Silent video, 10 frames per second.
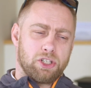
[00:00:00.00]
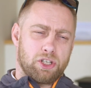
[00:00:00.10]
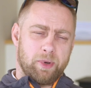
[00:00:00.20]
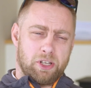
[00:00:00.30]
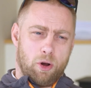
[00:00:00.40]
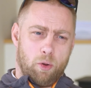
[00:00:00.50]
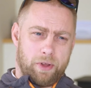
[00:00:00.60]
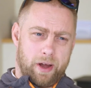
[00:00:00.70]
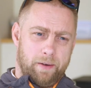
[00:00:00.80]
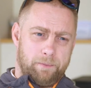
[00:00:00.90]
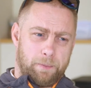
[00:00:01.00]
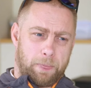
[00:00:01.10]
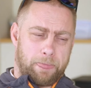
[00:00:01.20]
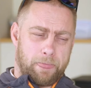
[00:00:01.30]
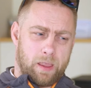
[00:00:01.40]
to be told that,
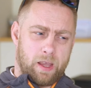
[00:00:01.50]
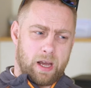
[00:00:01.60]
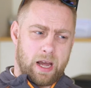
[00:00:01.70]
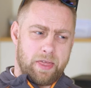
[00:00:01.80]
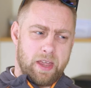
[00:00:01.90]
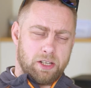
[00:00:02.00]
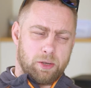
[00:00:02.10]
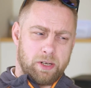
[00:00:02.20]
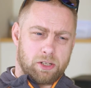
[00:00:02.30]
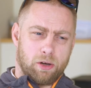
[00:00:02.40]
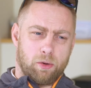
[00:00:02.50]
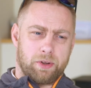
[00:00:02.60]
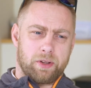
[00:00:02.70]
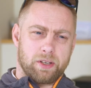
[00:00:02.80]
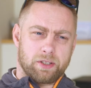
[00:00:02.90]
and then to be told
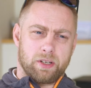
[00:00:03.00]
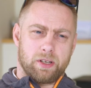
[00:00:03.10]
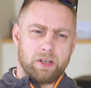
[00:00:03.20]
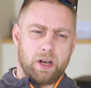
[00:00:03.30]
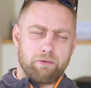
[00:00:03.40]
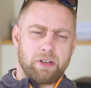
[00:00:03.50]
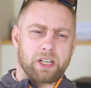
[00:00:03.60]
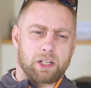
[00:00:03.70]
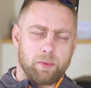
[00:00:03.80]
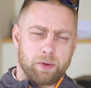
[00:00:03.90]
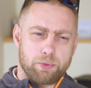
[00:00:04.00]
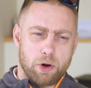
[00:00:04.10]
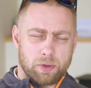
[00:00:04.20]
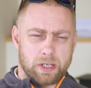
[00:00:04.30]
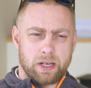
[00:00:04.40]
that there's a resettlement
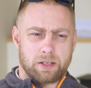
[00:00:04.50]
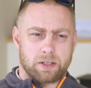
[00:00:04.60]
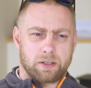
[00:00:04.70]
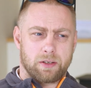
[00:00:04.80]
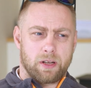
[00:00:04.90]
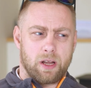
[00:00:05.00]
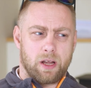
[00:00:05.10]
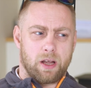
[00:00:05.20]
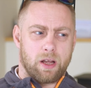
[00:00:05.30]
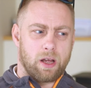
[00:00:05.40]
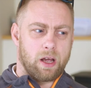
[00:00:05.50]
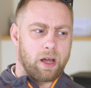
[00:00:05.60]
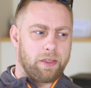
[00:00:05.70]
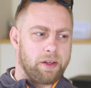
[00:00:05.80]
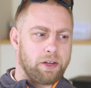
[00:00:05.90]
process
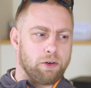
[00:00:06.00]
and that